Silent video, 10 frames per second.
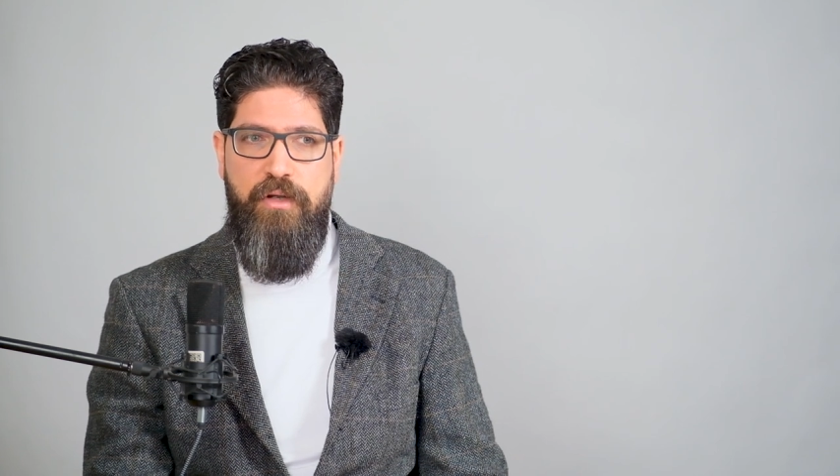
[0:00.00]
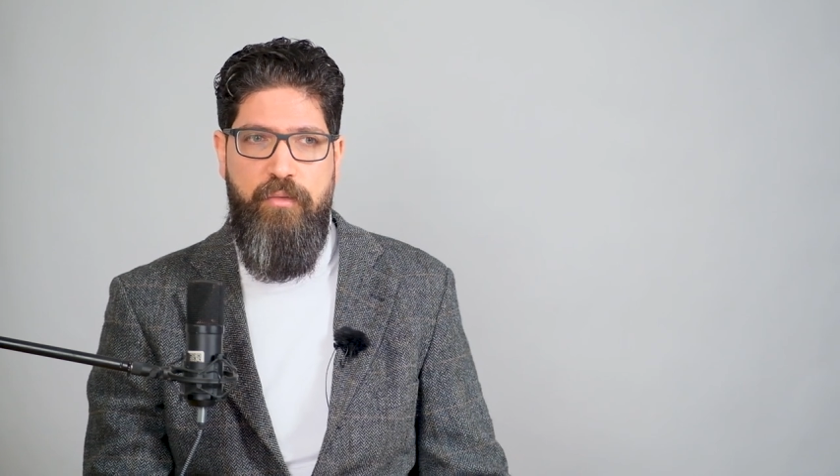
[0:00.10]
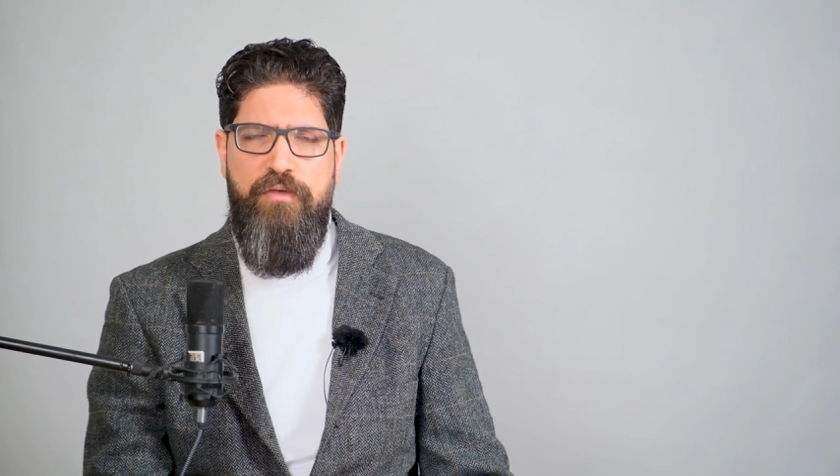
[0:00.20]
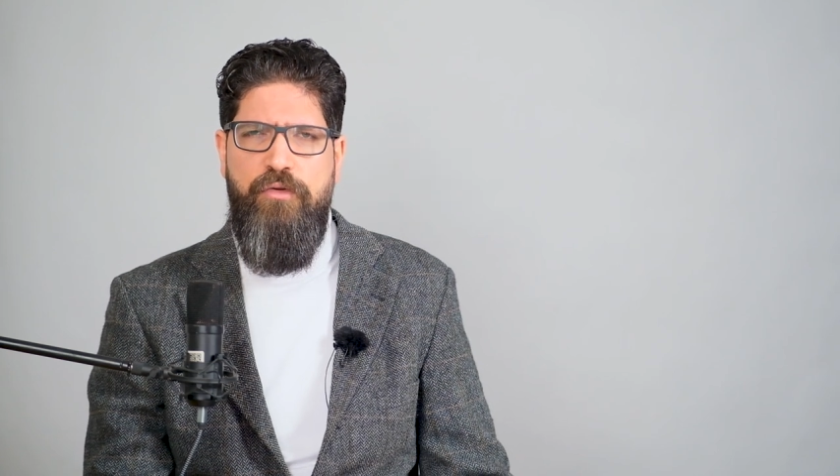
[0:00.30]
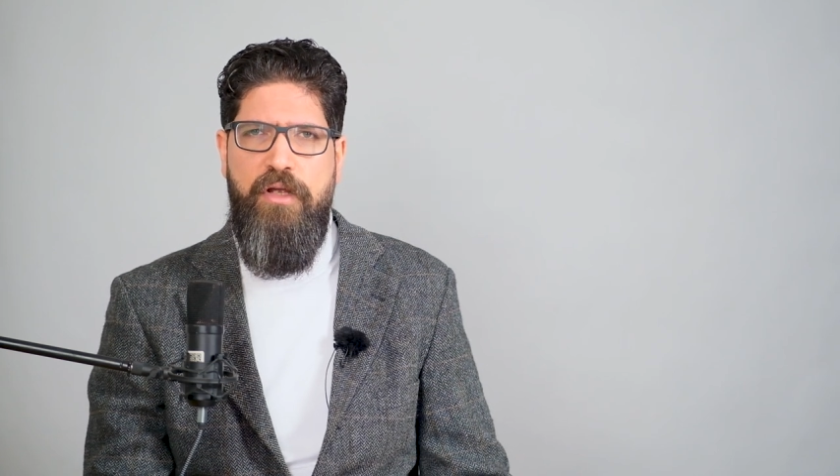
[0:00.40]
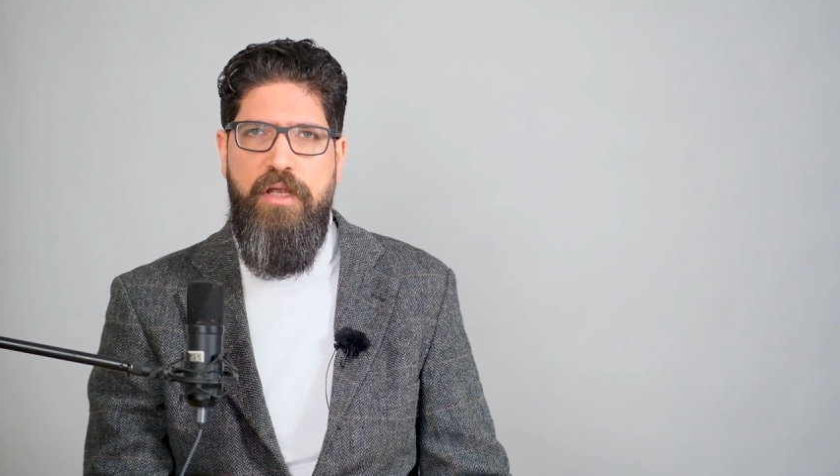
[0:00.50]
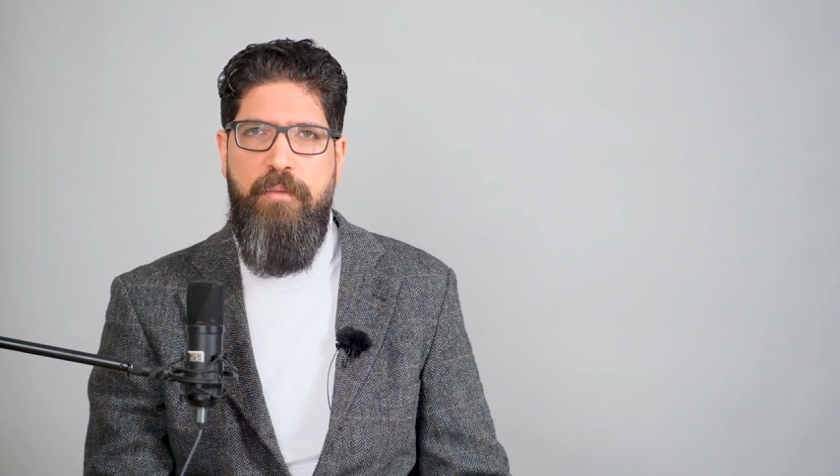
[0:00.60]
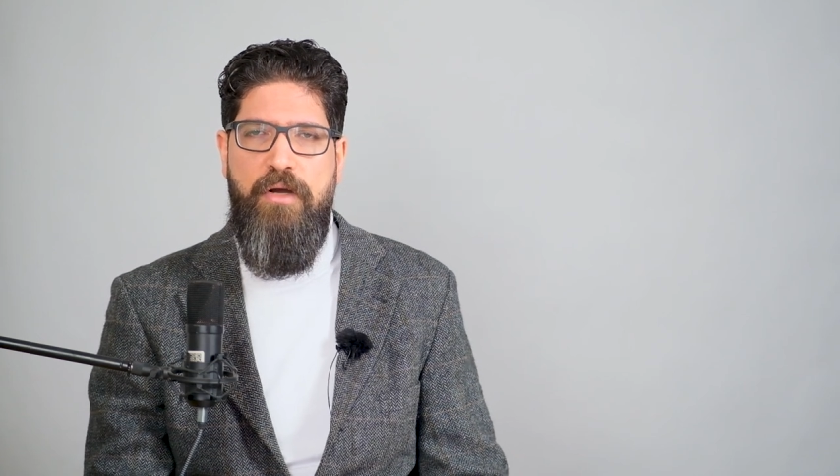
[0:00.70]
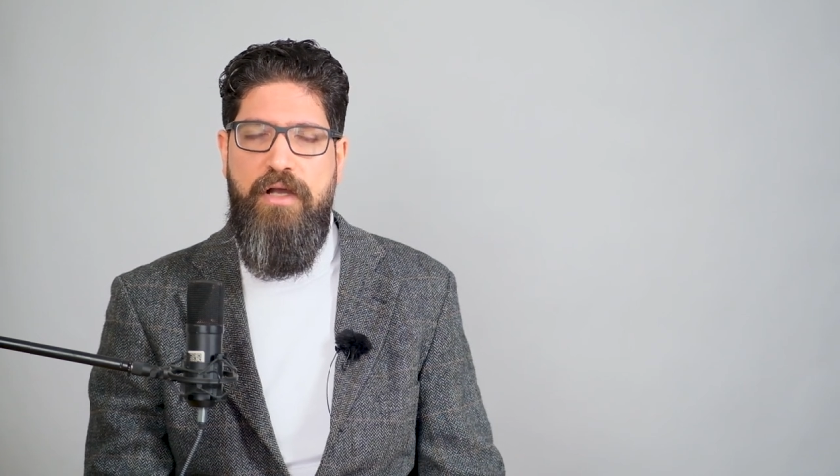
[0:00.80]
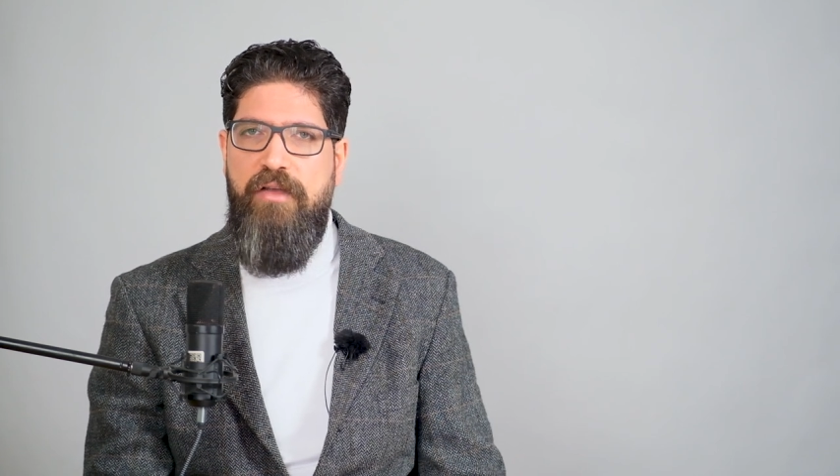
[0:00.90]
And we're talking
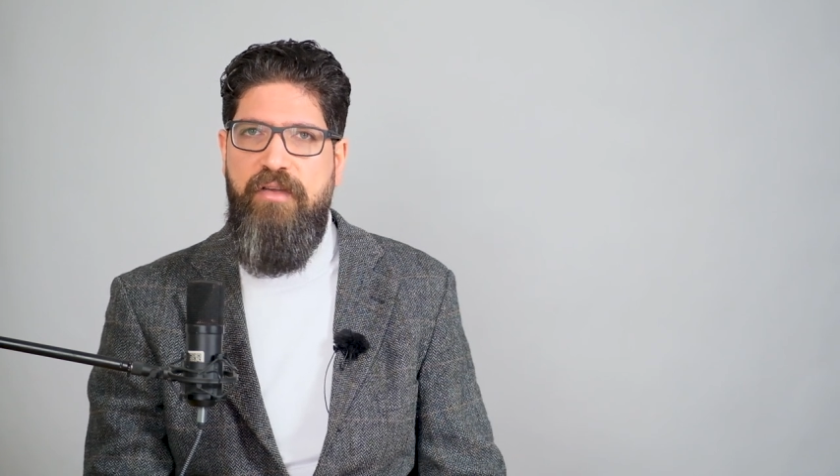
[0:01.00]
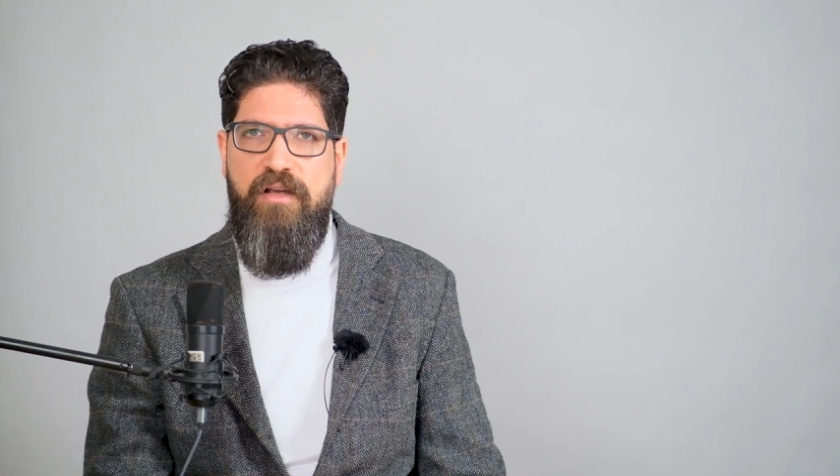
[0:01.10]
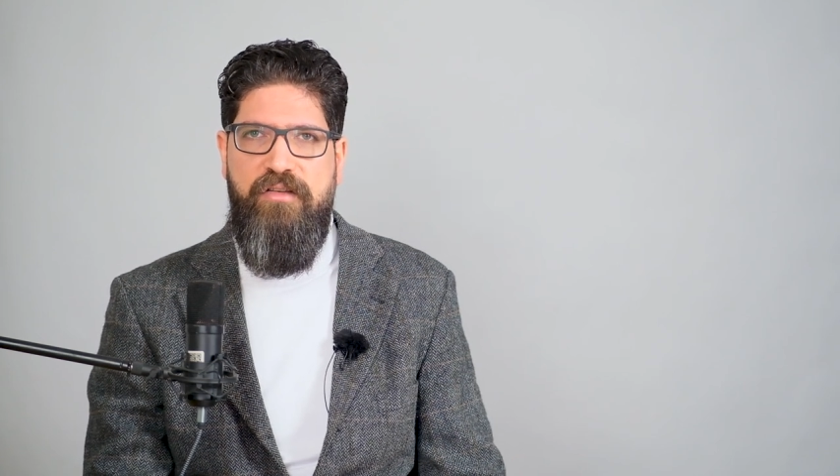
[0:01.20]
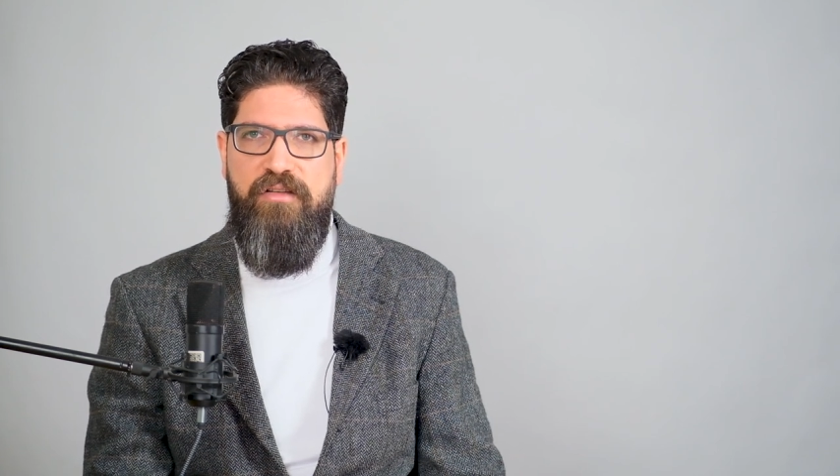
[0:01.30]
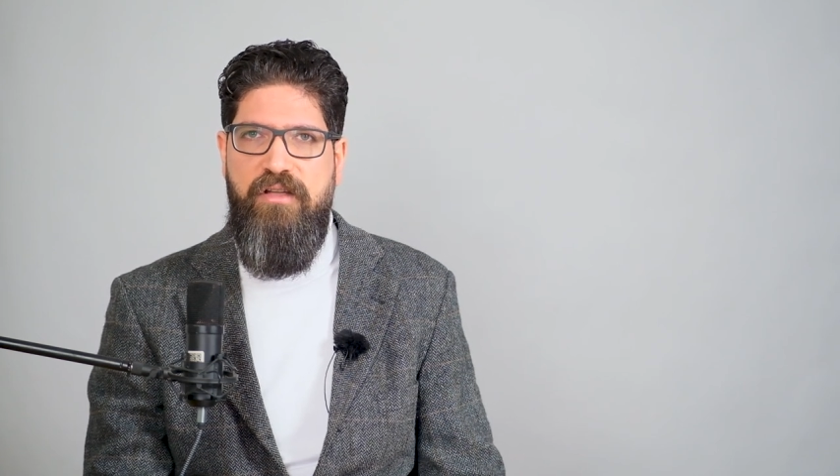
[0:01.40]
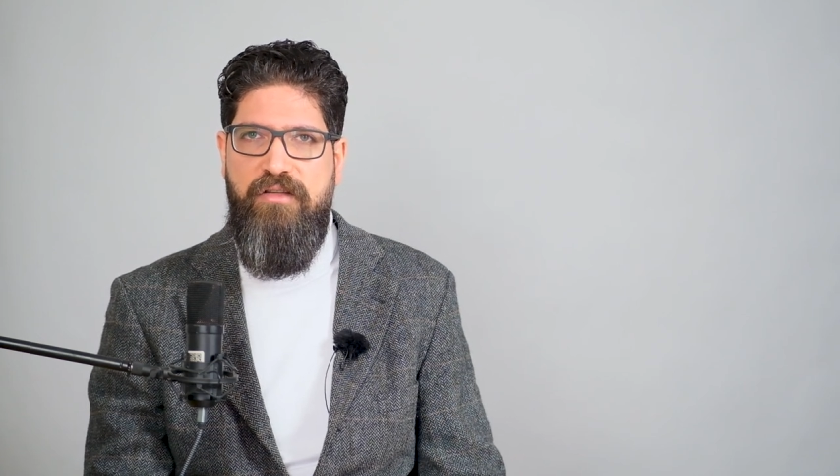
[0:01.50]
about Kazakhstan,